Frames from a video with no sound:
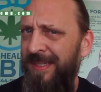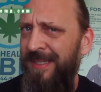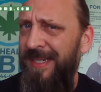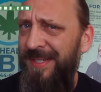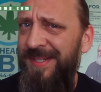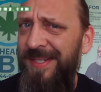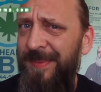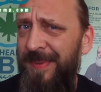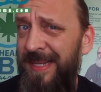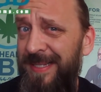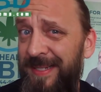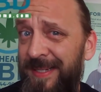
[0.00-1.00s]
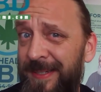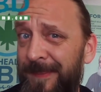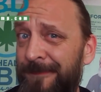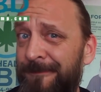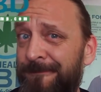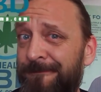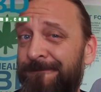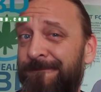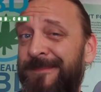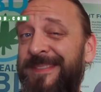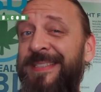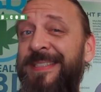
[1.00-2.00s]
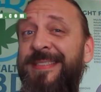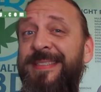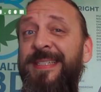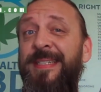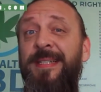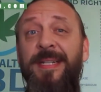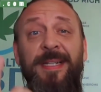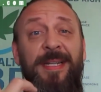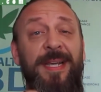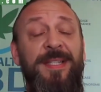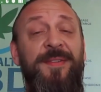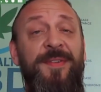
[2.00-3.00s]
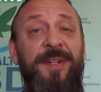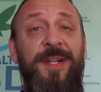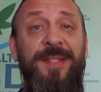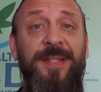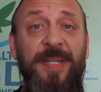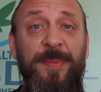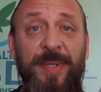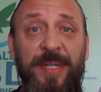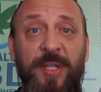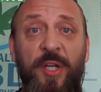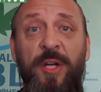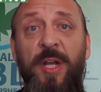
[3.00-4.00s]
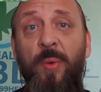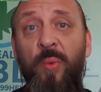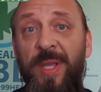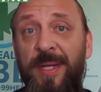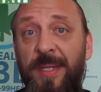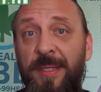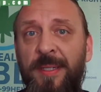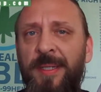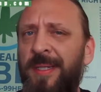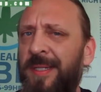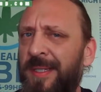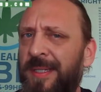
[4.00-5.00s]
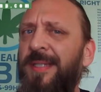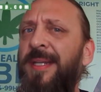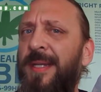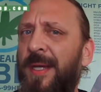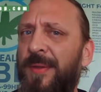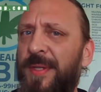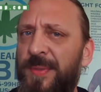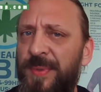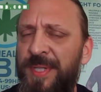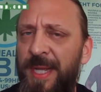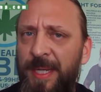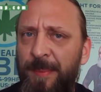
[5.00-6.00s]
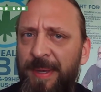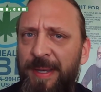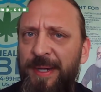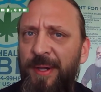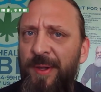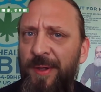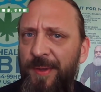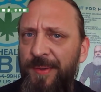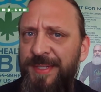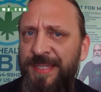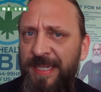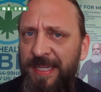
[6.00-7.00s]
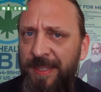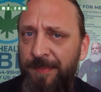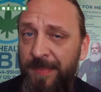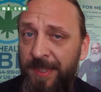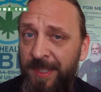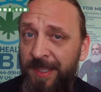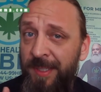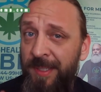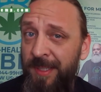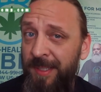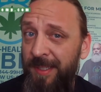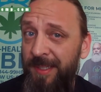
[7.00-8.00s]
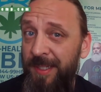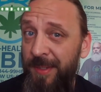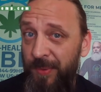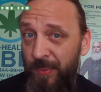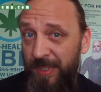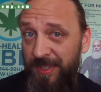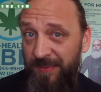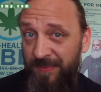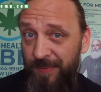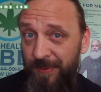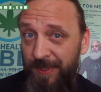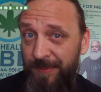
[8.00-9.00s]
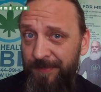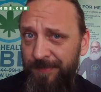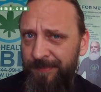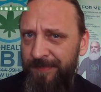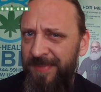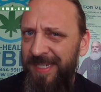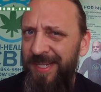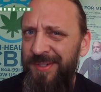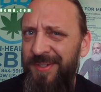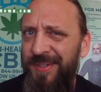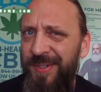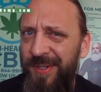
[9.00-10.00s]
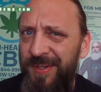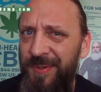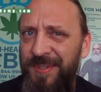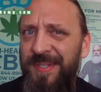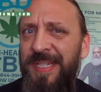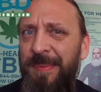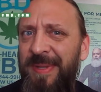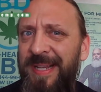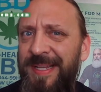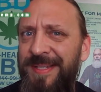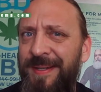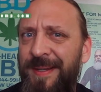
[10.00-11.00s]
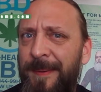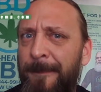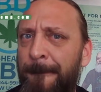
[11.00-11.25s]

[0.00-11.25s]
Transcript: How'd you sleep last night? Listen, guys, if you're not sleeping, you're not winning. You know this, we talk about it all the time. Another question for you. How'd your dog sleep last night?